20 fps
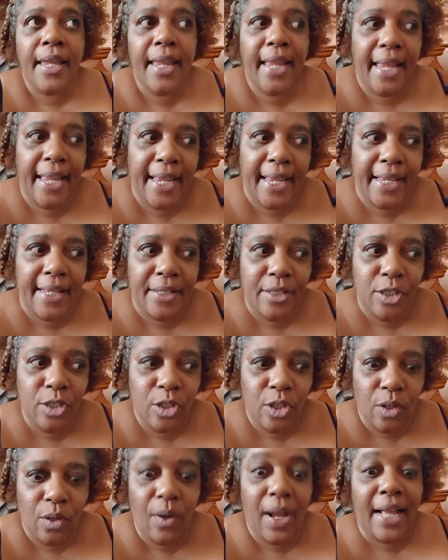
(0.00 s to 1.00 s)
And, you
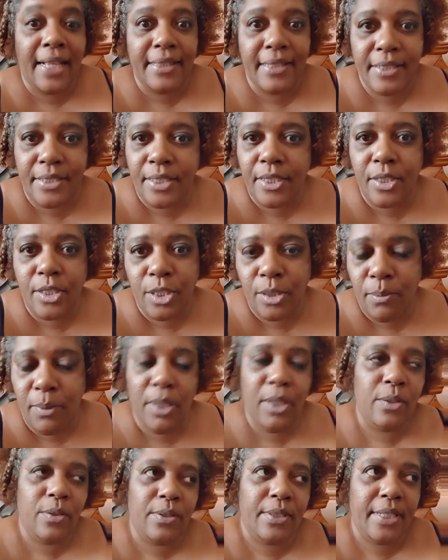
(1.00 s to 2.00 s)
know, I listen to
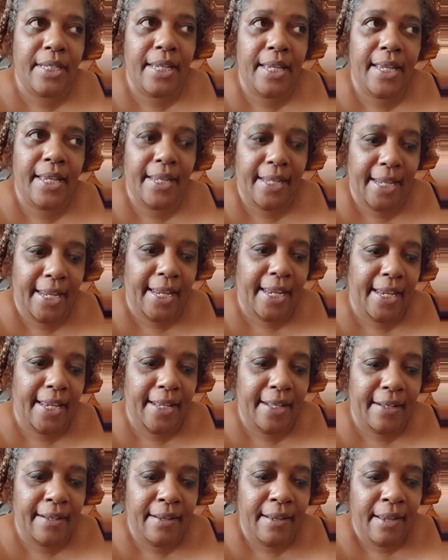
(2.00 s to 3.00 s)
music
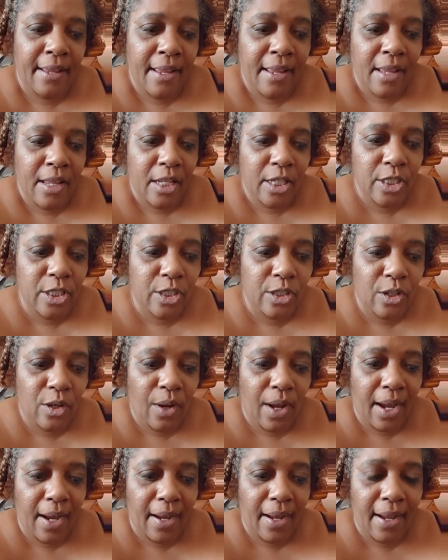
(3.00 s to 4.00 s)
and, you know,
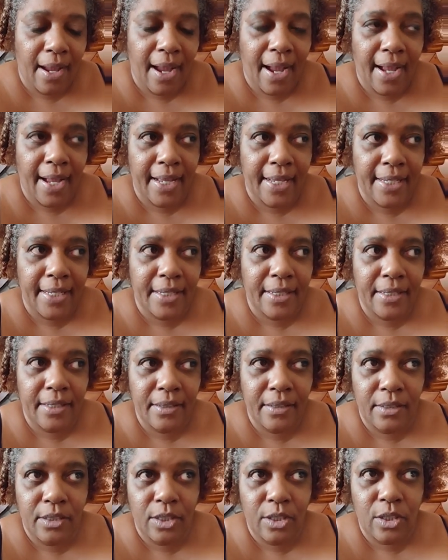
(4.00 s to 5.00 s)
I, I,
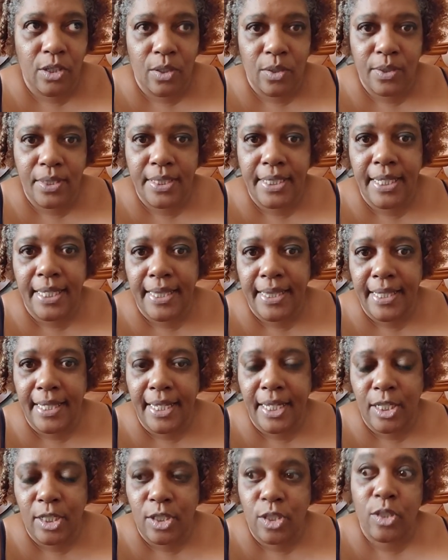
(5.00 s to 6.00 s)
you know, see
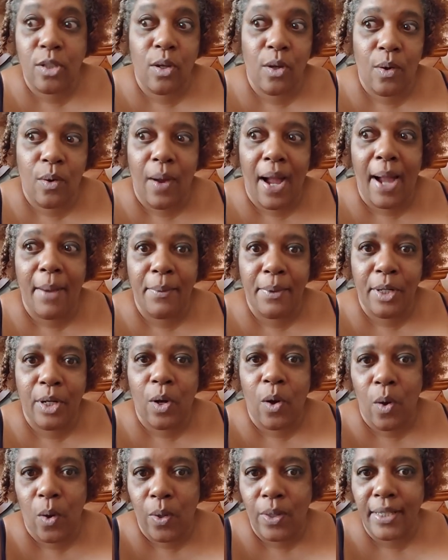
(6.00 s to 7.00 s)
things. So I would
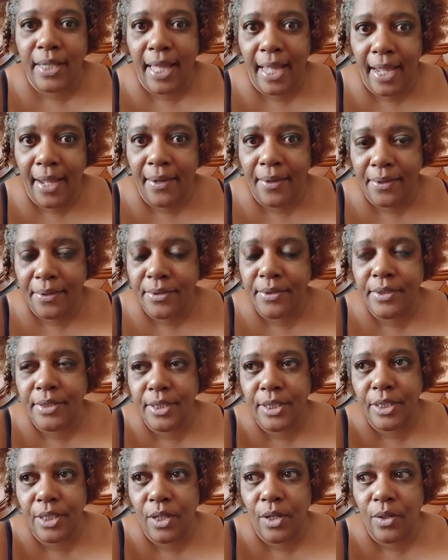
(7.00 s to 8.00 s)
call out,
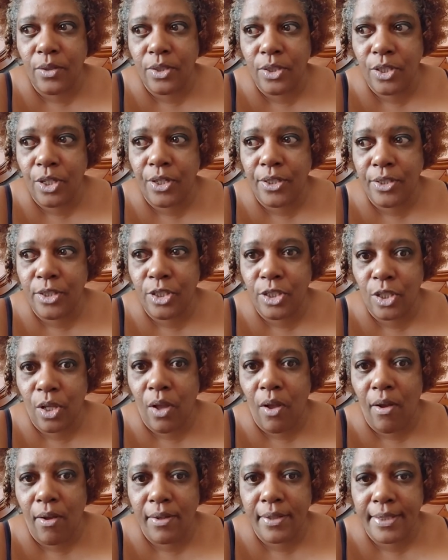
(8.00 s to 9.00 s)
you know, certain
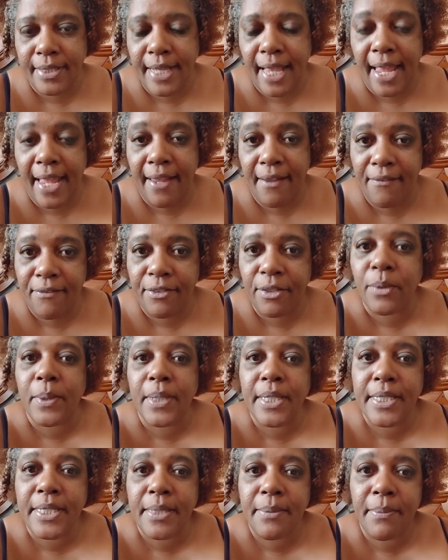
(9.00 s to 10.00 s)
songs that
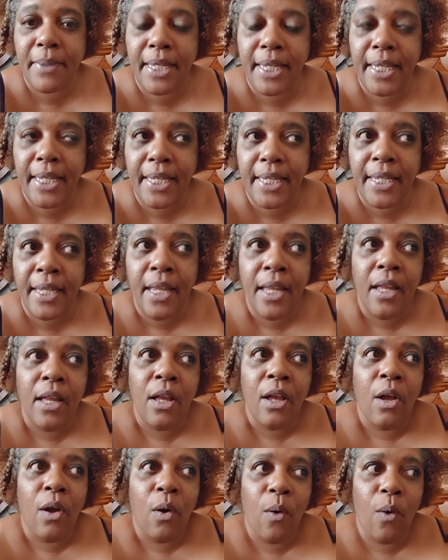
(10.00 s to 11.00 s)
influenced me
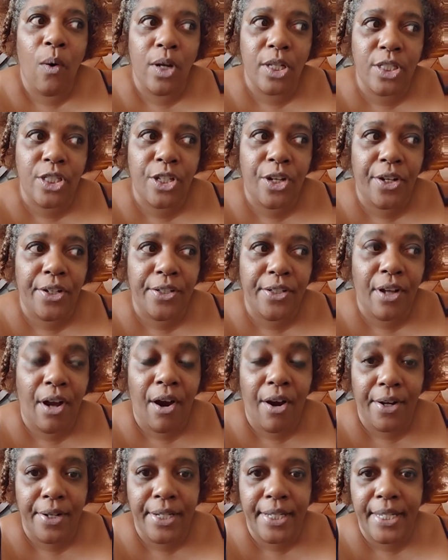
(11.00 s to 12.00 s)
or certain
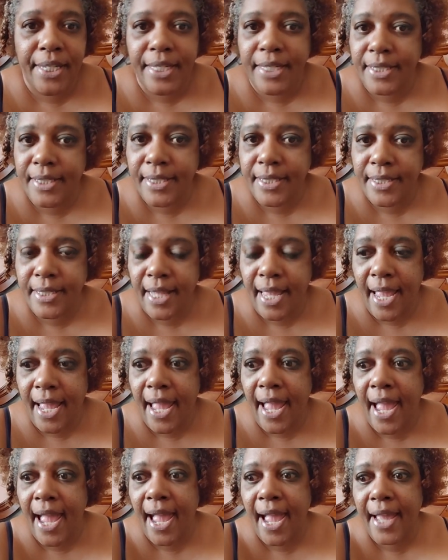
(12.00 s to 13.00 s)
artists
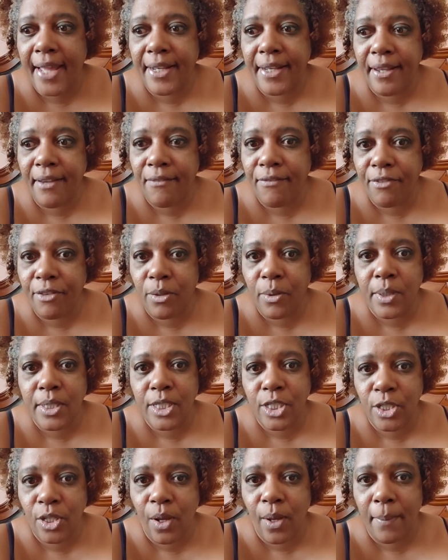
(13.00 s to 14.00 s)
that had
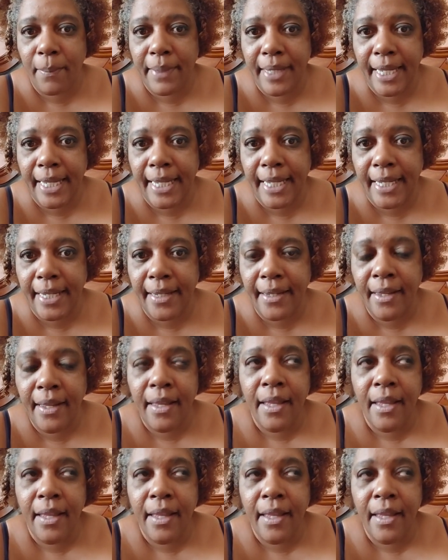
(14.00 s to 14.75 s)
influence on me